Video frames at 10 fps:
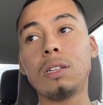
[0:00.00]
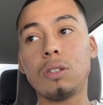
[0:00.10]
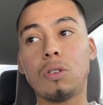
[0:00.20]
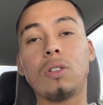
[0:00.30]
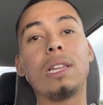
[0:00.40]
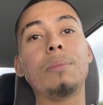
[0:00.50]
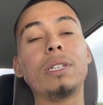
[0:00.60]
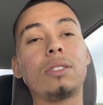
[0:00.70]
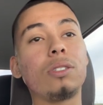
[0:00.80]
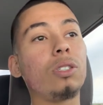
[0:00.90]
You know,
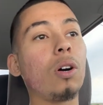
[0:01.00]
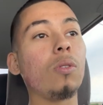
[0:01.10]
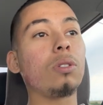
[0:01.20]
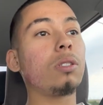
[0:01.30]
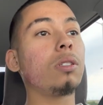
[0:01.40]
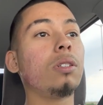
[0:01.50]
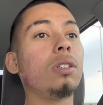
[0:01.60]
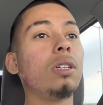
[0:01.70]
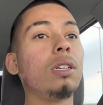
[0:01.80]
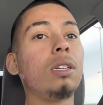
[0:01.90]
limit your dose.
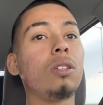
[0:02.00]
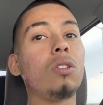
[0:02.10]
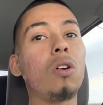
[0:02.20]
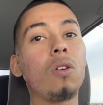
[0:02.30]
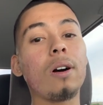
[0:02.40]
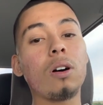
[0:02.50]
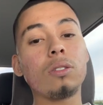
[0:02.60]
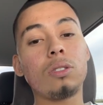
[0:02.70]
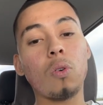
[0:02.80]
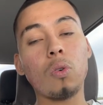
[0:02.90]
You know,
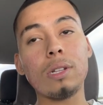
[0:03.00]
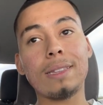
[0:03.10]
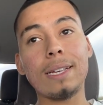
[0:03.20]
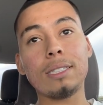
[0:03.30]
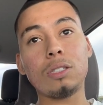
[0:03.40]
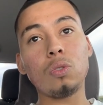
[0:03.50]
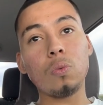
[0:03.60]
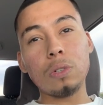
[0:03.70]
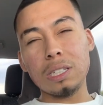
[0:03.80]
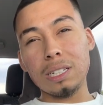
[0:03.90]
it's the only things that you
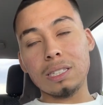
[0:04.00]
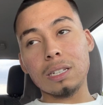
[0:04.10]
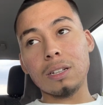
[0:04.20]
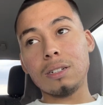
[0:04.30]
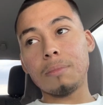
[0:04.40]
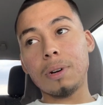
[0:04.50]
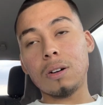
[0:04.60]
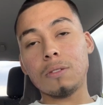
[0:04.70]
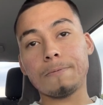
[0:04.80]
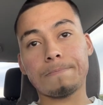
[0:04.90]
really need to learn
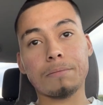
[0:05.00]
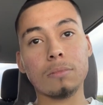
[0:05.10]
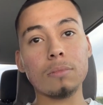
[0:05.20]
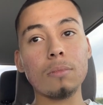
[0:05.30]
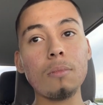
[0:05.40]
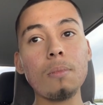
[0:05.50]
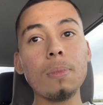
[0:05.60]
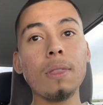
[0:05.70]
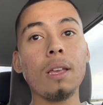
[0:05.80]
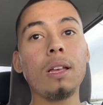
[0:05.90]
about.
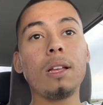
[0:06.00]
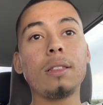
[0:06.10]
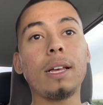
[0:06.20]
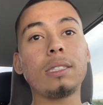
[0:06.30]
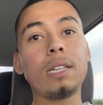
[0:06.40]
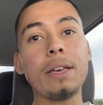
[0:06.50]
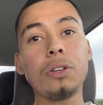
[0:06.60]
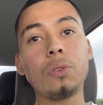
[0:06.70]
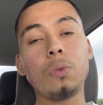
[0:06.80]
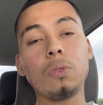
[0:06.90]
Like, say
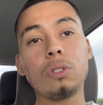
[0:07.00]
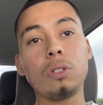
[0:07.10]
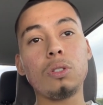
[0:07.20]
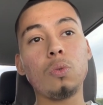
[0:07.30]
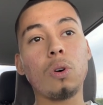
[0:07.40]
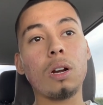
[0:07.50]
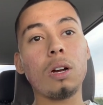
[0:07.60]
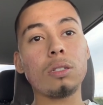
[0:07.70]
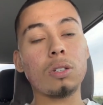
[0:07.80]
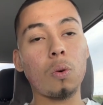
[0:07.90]
you want
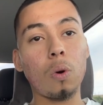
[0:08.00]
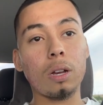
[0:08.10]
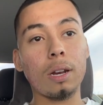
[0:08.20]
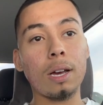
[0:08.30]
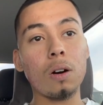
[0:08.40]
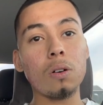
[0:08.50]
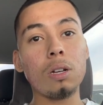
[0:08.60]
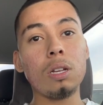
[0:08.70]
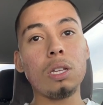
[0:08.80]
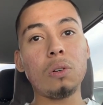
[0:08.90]
to start working out,
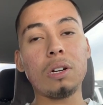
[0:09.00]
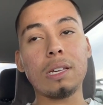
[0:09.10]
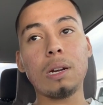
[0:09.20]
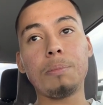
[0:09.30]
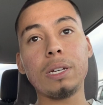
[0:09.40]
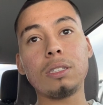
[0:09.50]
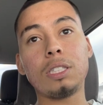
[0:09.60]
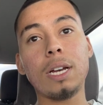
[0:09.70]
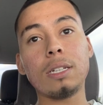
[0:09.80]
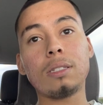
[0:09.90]
you want to get a bigger
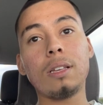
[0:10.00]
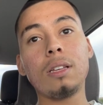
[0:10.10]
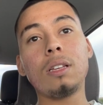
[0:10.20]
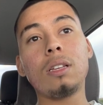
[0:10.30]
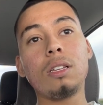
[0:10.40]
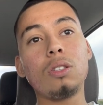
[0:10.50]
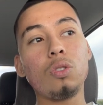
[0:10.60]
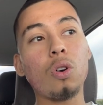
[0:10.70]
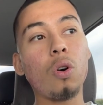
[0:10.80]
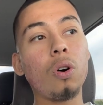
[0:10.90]
chest. You
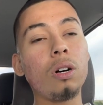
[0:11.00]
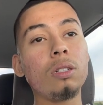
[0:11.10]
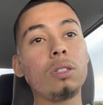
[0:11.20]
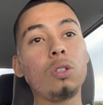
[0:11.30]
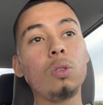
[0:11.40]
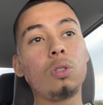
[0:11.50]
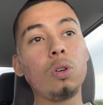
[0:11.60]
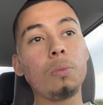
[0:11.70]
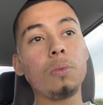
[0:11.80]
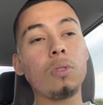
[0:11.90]
go on
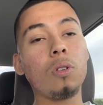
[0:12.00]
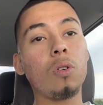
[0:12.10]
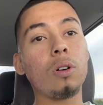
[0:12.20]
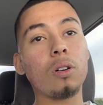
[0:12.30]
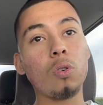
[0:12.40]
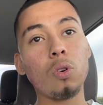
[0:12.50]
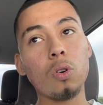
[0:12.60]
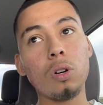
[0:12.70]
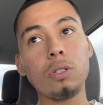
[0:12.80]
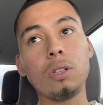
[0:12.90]
YouTube or
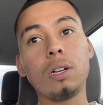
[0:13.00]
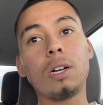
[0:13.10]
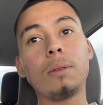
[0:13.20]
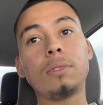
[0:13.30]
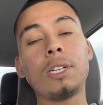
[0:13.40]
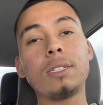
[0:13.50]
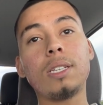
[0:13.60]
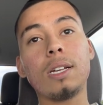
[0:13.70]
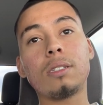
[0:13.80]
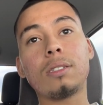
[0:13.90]
Google, you look up chest
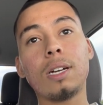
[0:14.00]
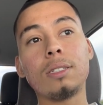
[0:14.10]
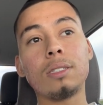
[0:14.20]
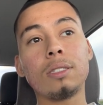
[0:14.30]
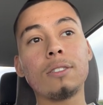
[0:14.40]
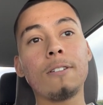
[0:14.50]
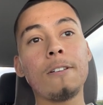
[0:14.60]
exercises.